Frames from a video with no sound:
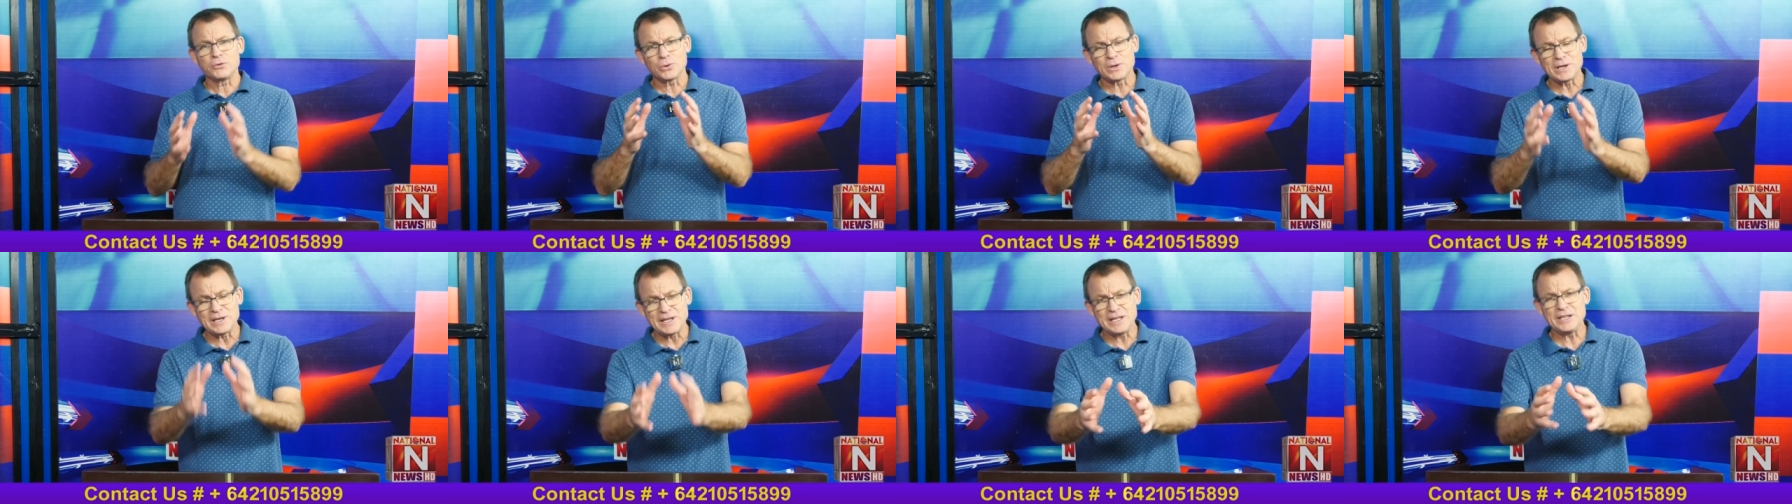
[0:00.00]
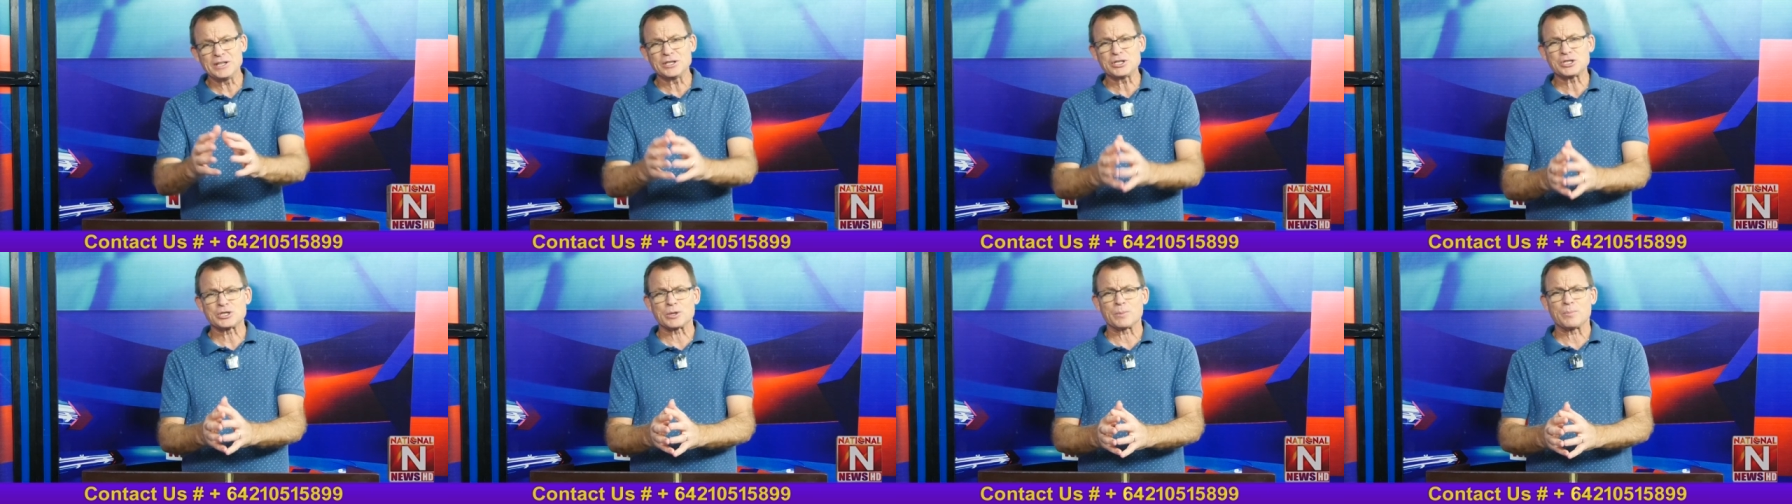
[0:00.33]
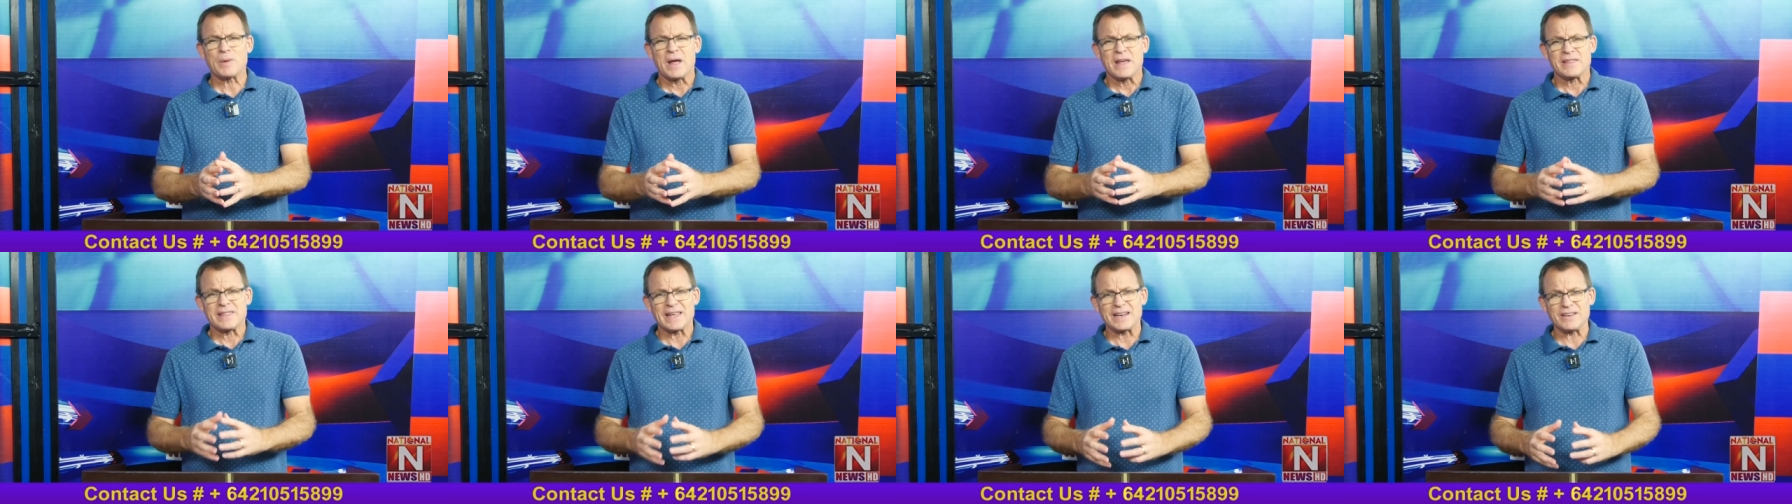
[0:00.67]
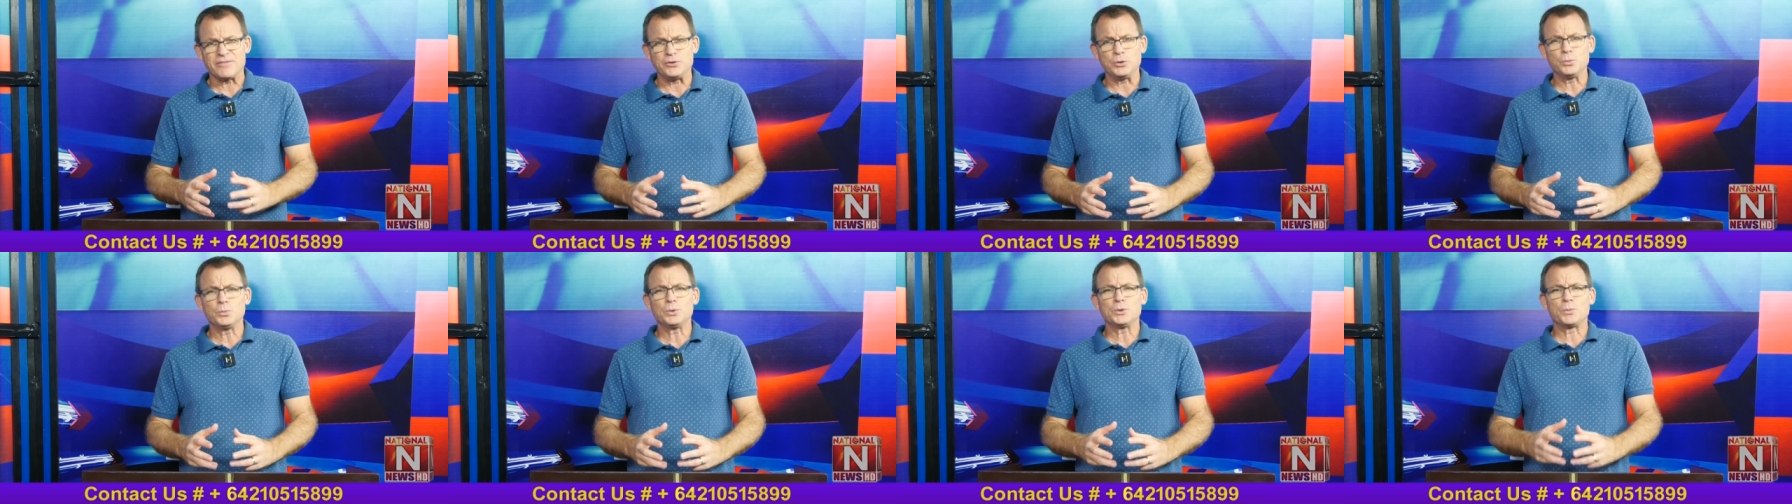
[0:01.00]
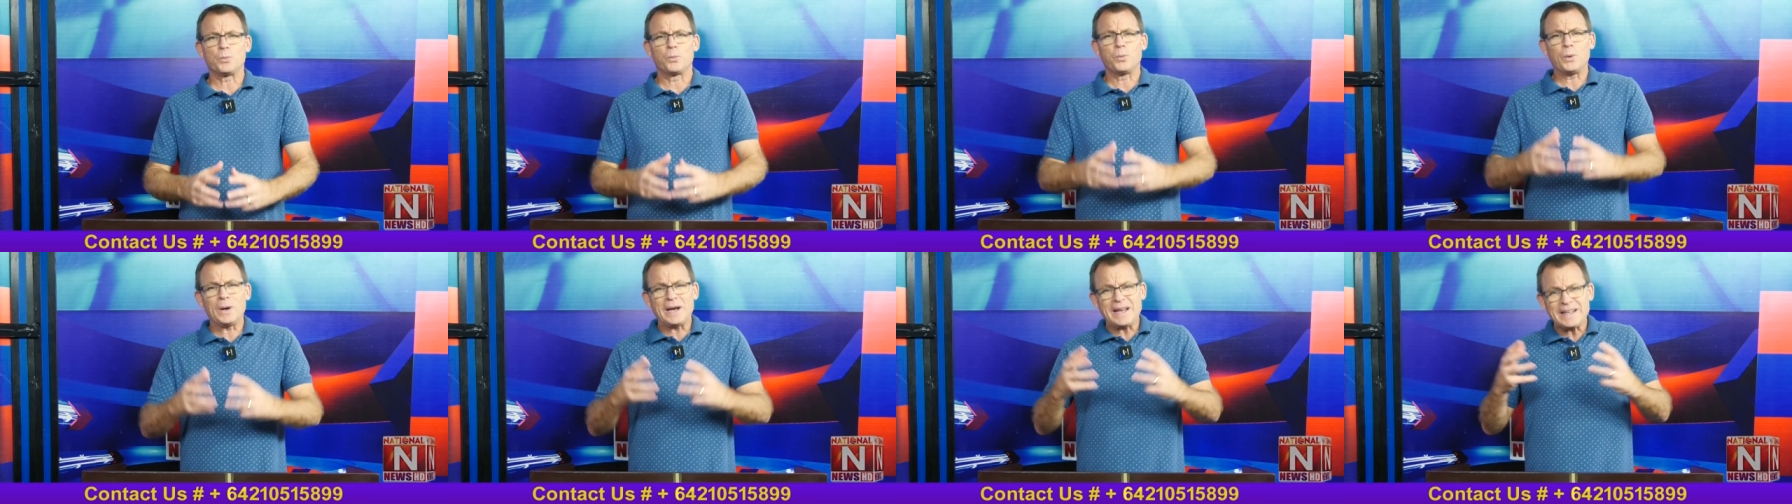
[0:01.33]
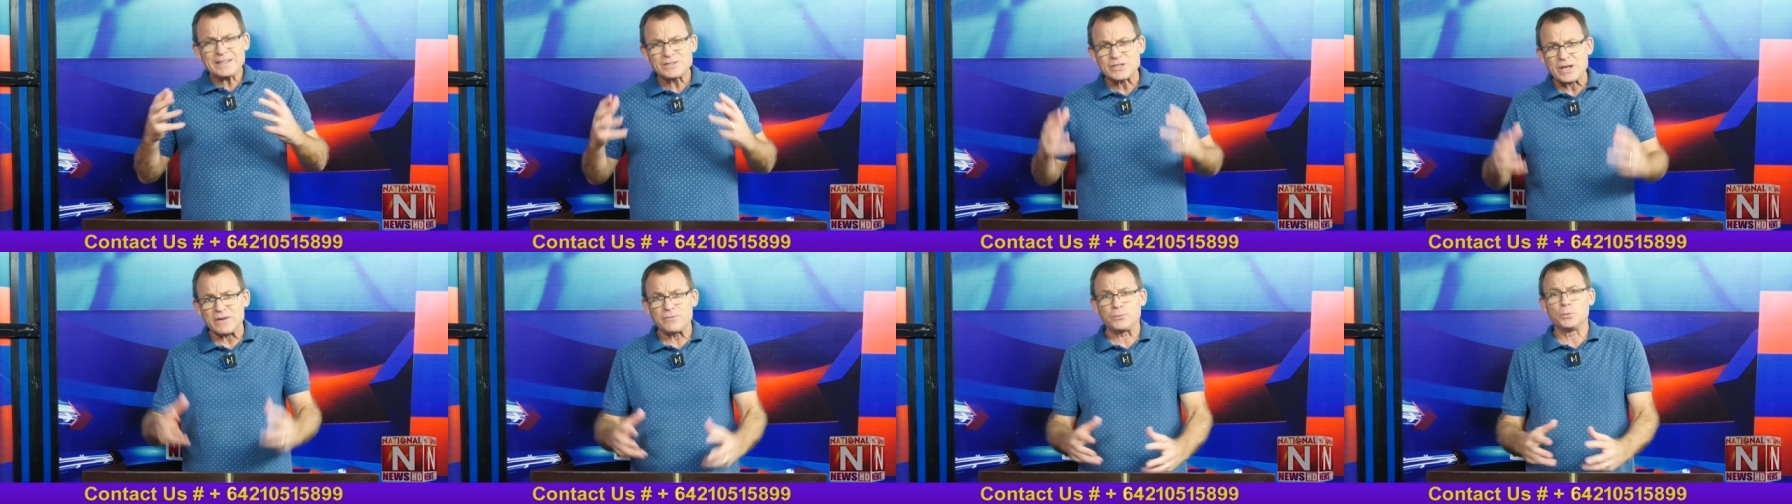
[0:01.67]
your leadership that if you would willing to,